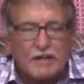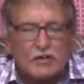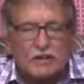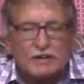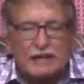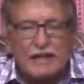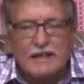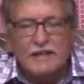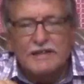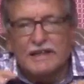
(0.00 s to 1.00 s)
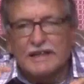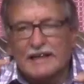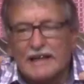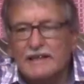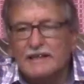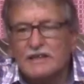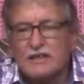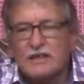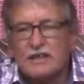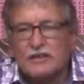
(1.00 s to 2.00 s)
Containing the
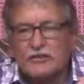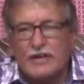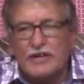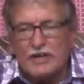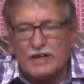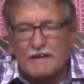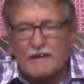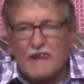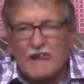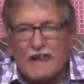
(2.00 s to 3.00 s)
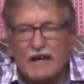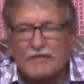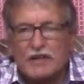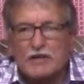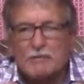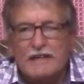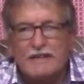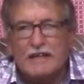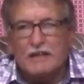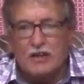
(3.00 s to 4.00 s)
greatest treasure. I've explained
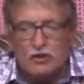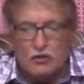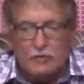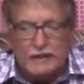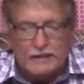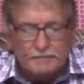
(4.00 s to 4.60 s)
that last week.